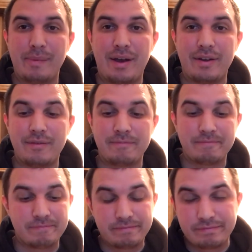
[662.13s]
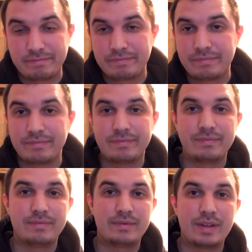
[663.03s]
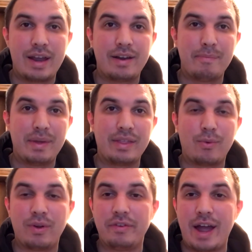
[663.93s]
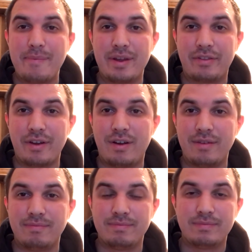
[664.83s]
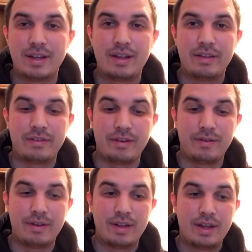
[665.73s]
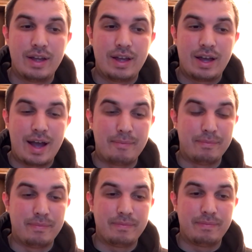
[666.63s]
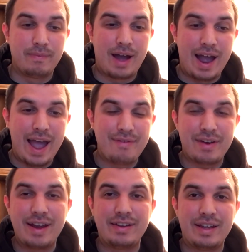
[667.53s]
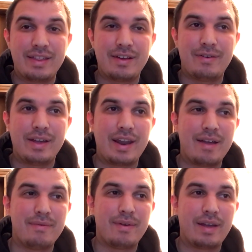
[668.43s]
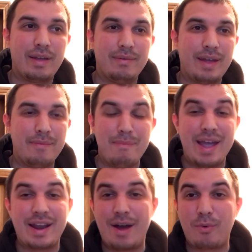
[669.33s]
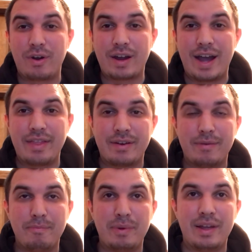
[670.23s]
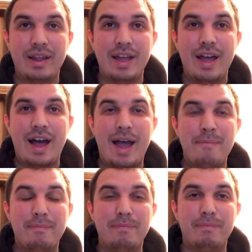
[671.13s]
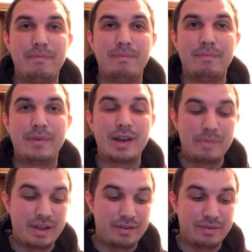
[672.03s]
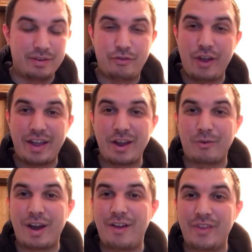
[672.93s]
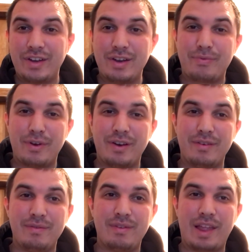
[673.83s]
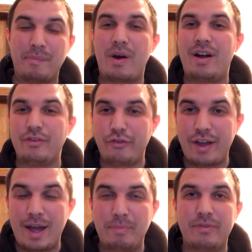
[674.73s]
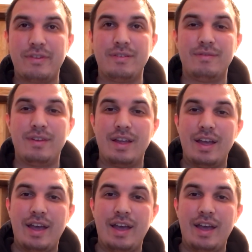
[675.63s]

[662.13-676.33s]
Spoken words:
about it, ended up being the one time that it's gone. So I have an idea, though, and it may not work either, but I'm gonna be checking around like different like pawn shops and